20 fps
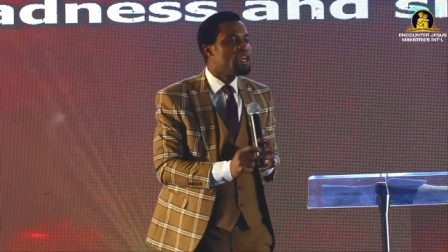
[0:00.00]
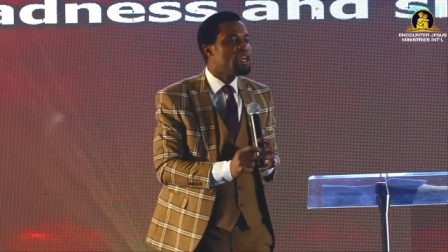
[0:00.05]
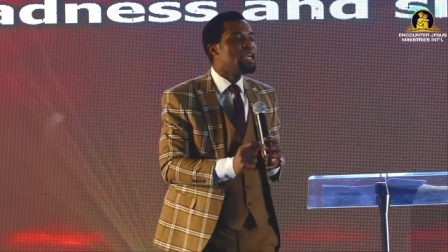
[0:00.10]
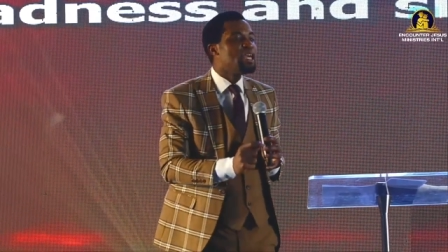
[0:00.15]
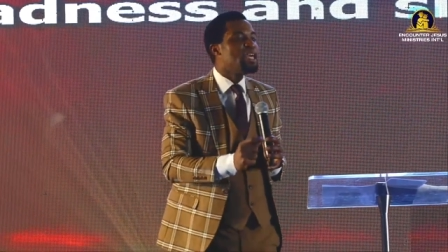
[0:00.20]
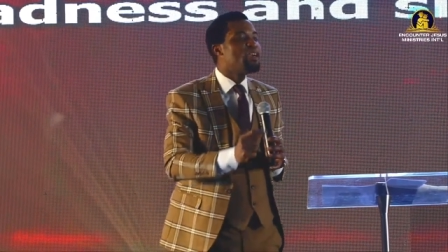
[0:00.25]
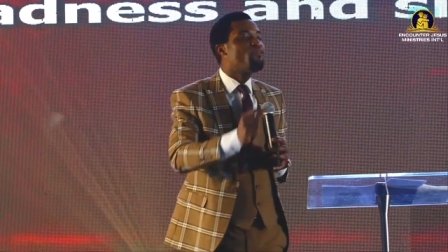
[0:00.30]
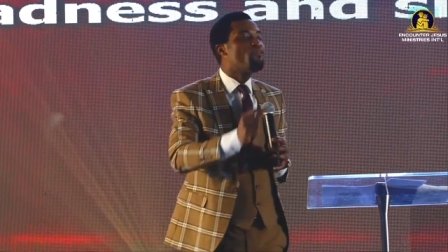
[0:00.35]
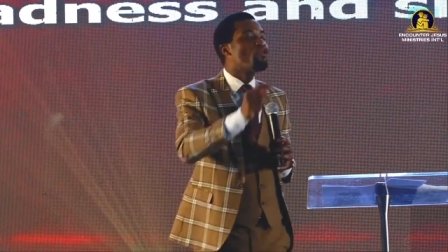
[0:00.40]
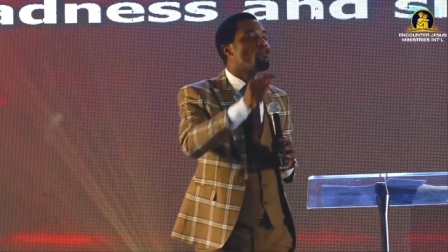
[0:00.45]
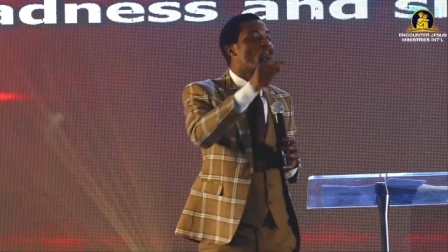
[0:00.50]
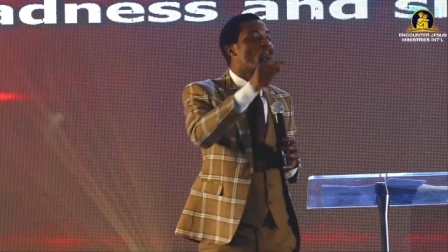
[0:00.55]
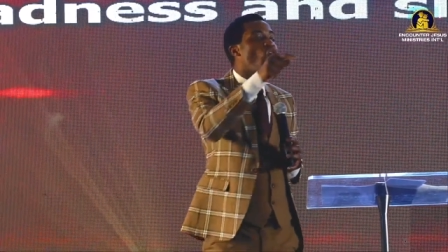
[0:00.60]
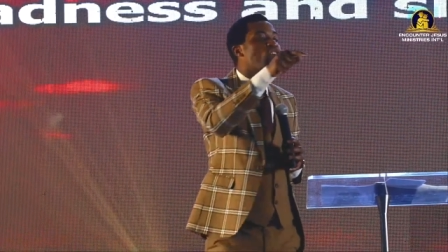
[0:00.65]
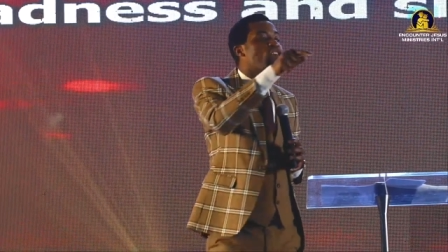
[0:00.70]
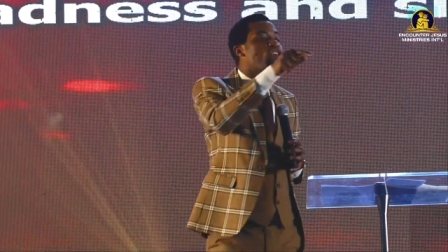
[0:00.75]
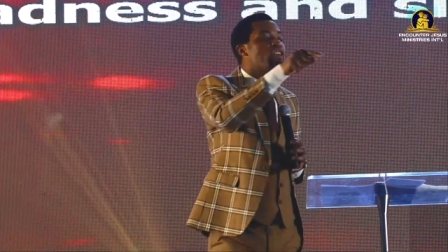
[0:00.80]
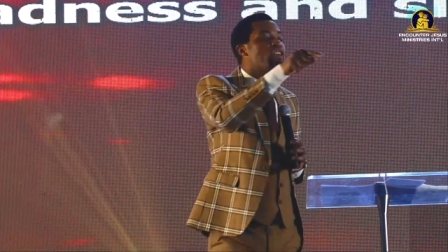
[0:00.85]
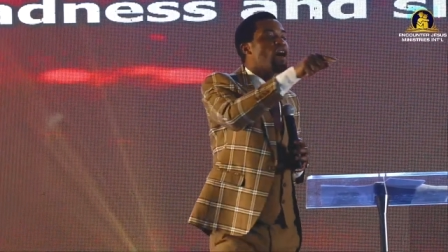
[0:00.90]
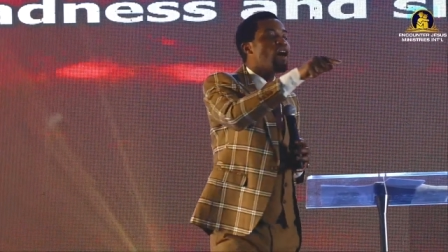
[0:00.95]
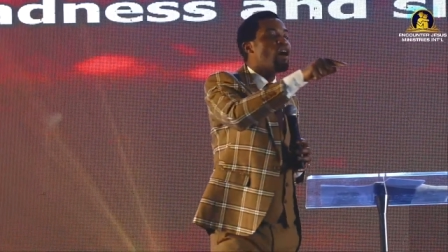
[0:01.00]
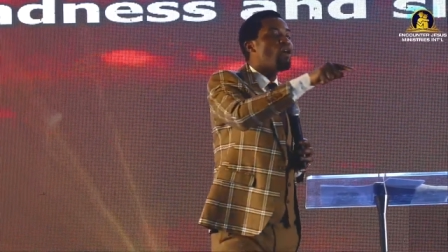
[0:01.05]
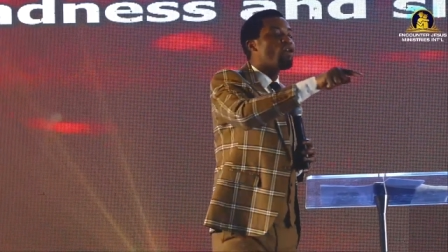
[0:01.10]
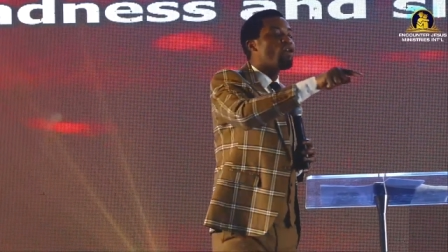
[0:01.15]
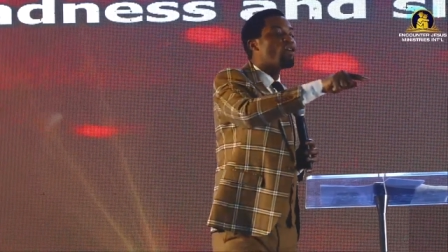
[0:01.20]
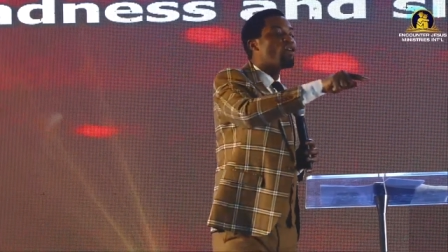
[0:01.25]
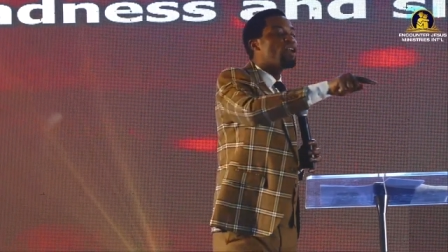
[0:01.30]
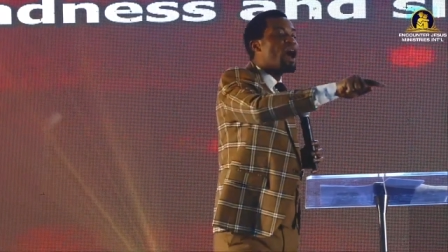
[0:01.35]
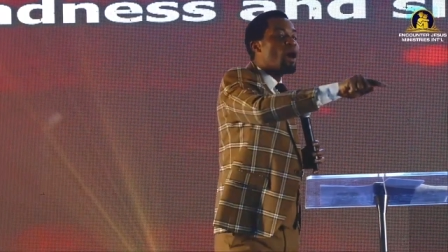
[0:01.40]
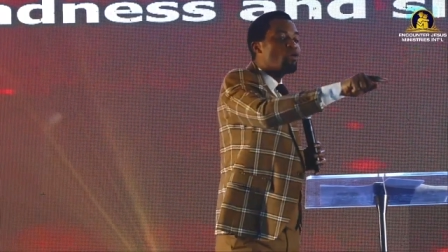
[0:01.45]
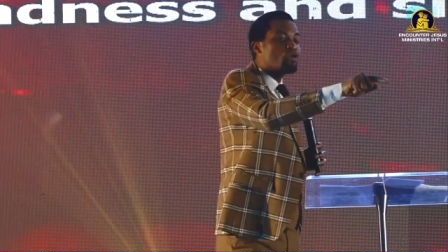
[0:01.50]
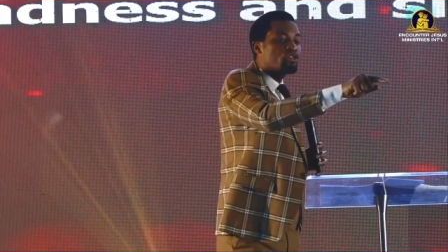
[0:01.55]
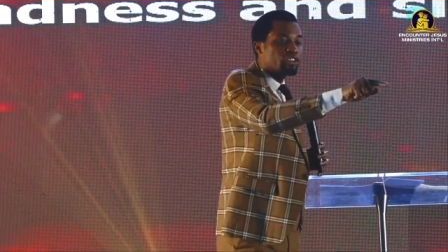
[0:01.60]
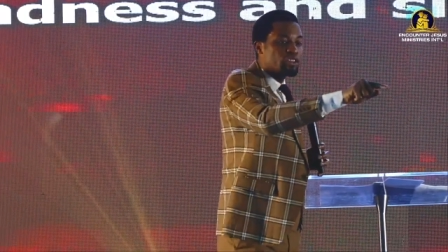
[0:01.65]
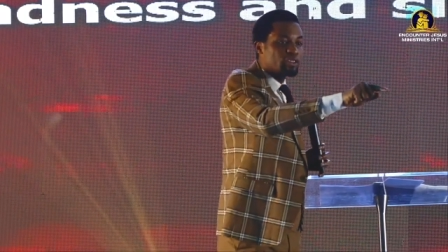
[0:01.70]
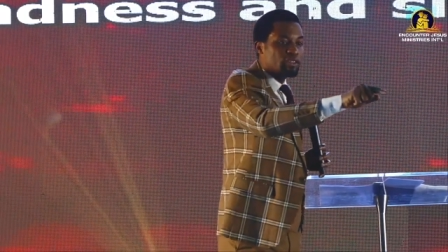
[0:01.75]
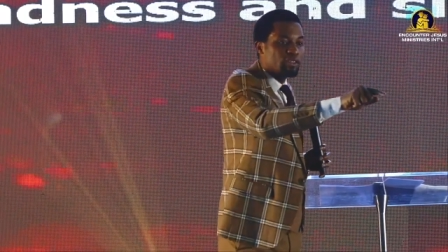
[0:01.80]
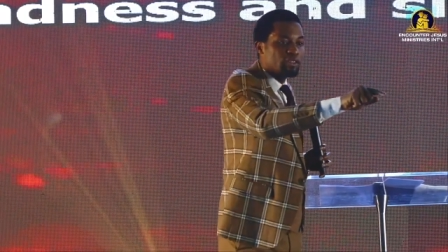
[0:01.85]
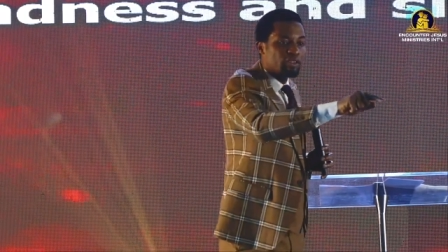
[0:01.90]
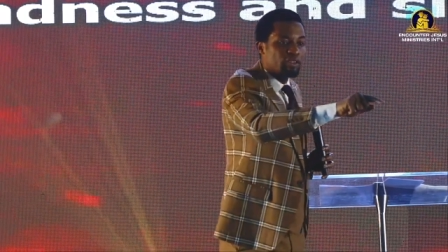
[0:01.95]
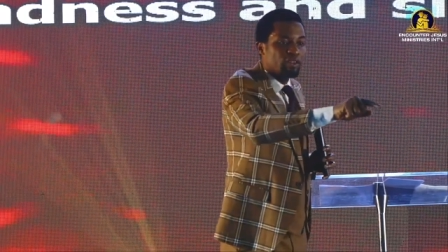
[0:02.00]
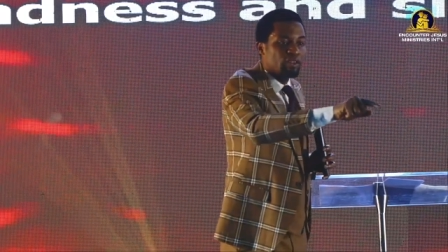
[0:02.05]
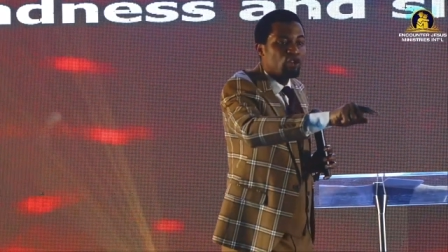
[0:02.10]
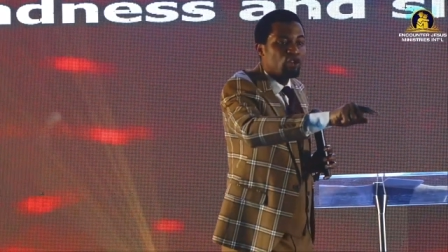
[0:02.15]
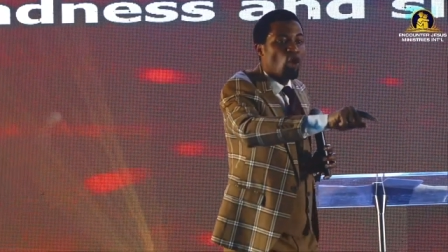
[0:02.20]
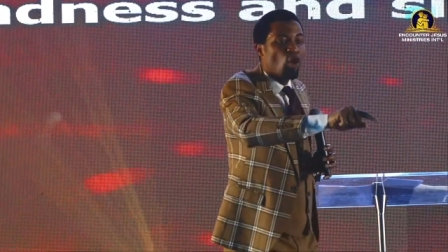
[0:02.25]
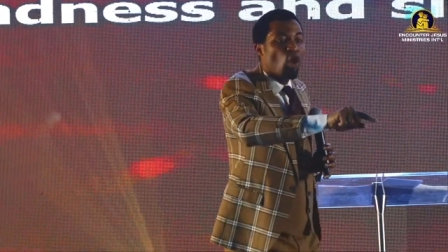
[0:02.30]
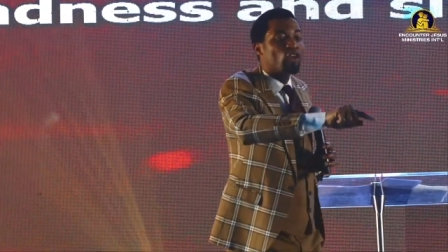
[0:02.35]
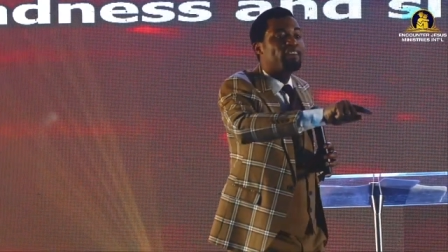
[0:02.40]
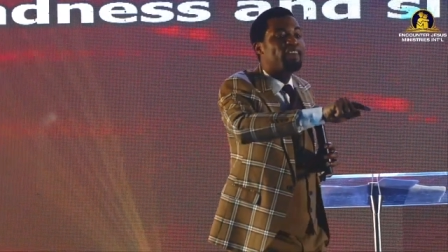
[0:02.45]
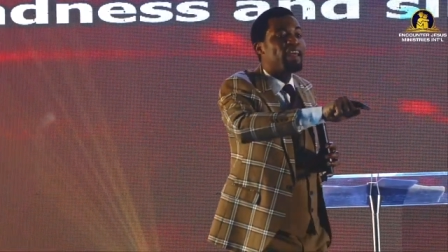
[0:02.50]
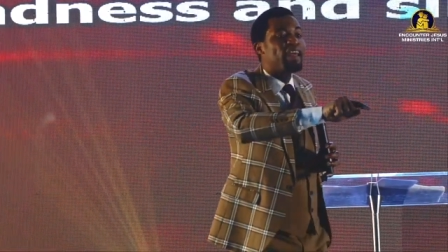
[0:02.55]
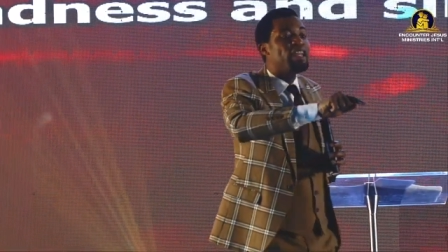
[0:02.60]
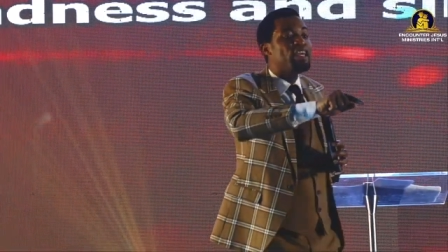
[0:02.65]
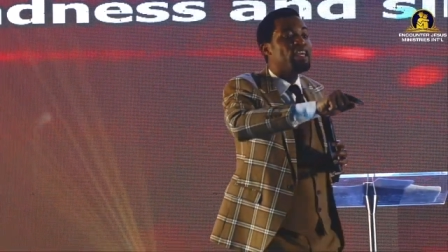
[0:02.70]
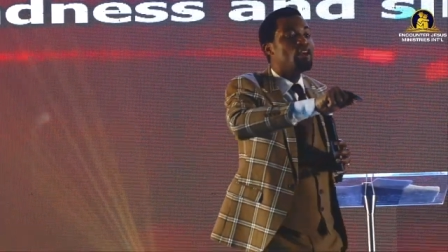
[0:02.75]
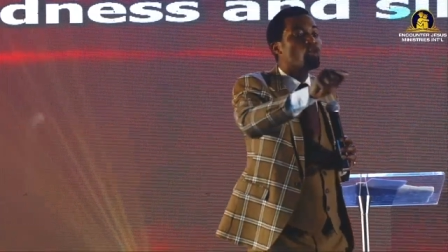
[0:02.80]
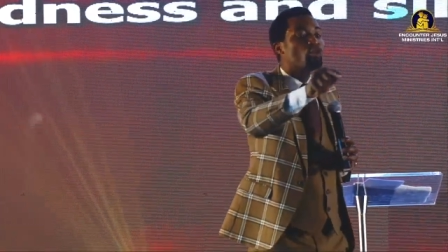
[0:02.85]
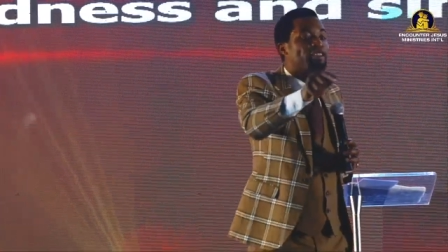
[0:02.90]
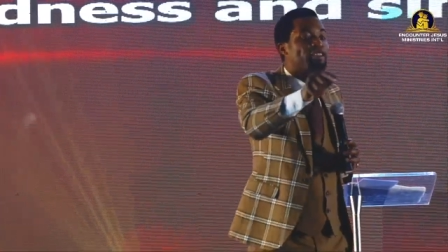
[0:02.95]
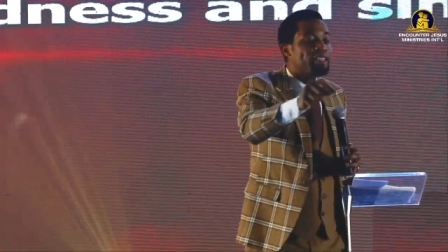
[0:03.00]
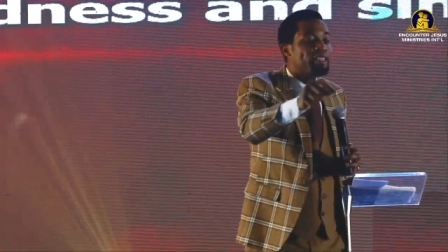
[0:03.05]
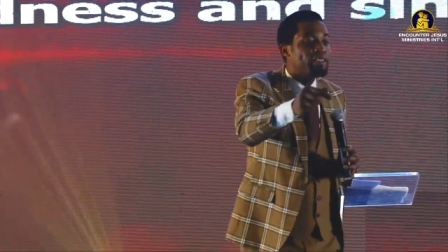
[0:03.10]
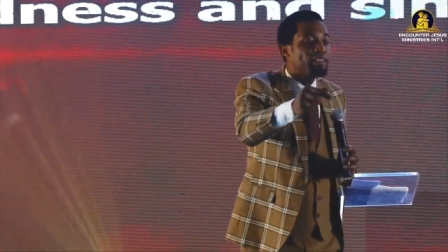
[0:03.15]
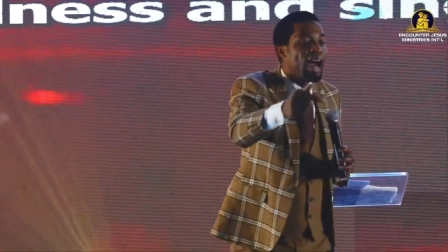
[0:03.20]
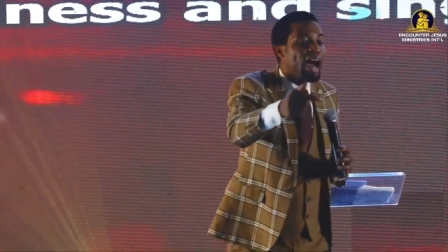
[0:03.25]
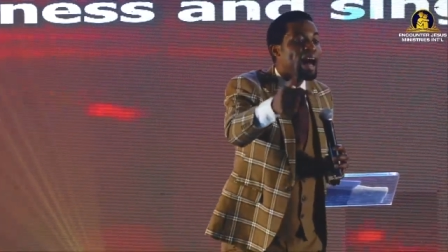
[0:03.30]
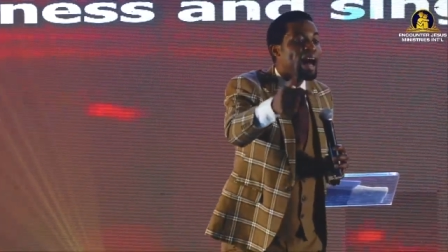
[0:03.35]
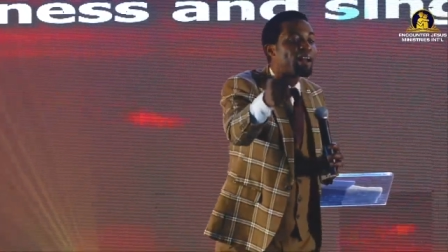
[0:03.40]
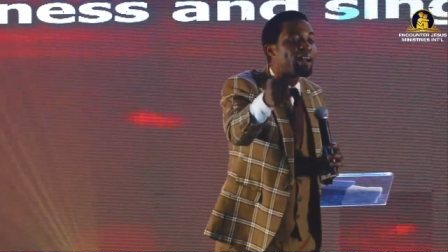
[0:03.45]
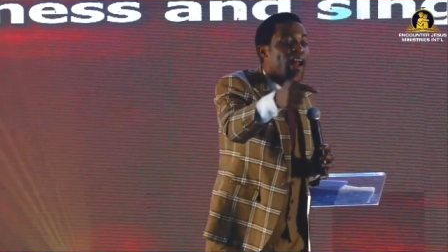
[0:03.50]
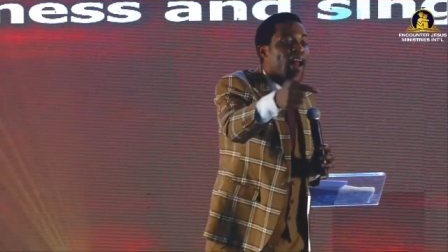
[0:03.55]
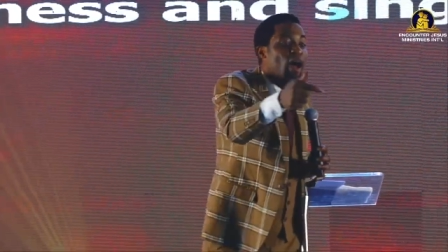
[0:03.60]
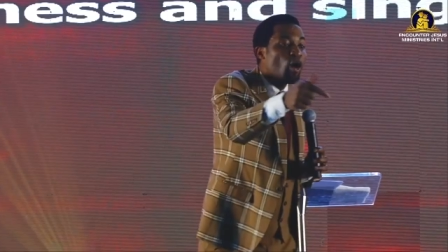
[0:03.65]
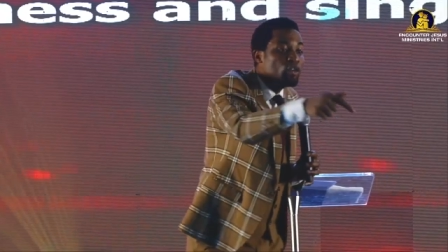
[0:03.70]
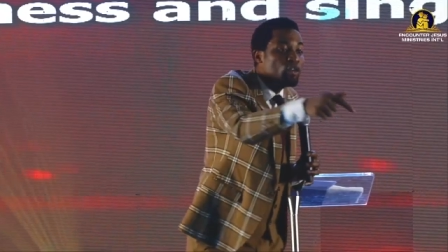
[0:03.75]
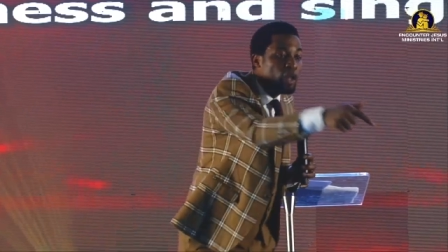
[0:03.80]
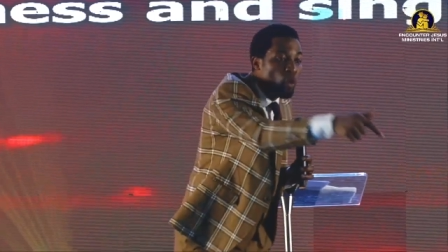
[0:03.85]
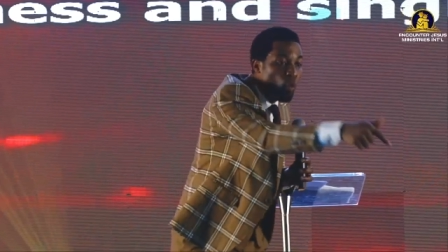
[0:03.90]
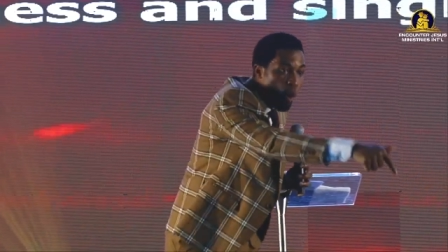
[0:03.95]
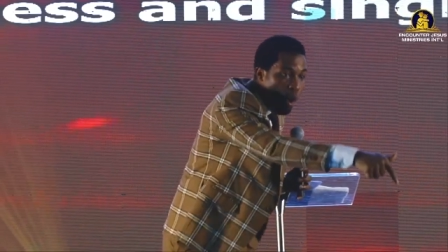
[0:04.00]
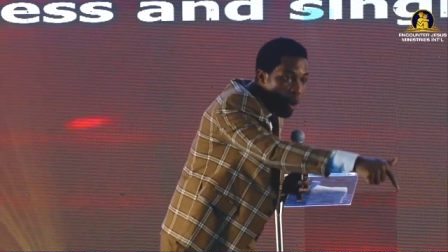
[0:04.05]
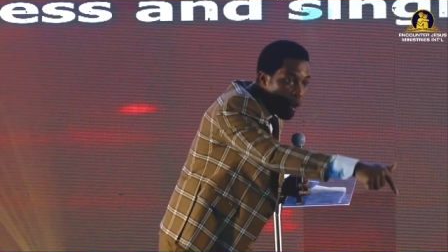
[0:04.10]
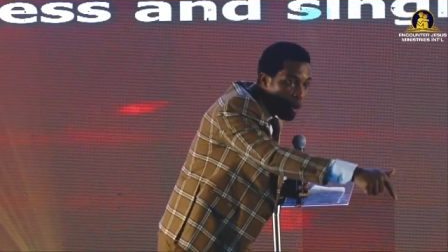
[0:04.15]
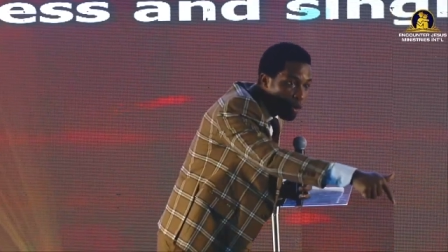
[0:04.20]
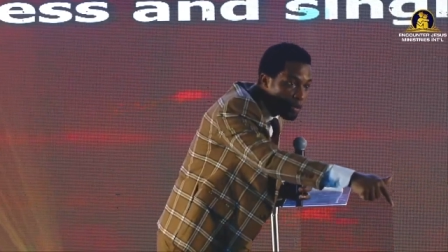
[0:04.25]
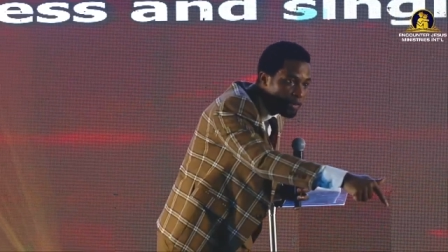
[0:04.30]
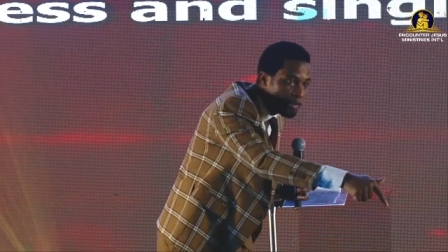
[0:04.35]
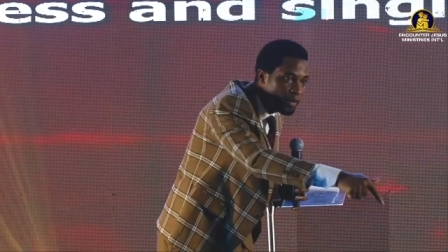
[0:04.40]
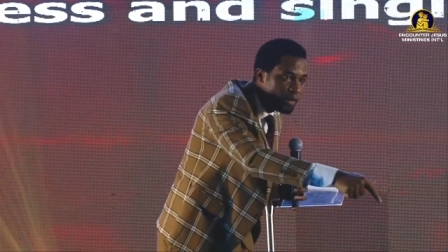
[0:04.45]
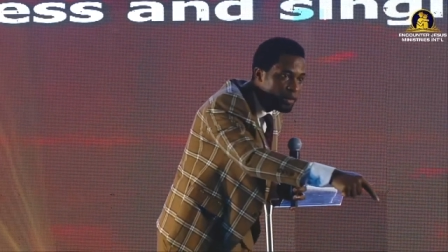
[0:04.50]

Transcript: If you don't route your daily routine around the word,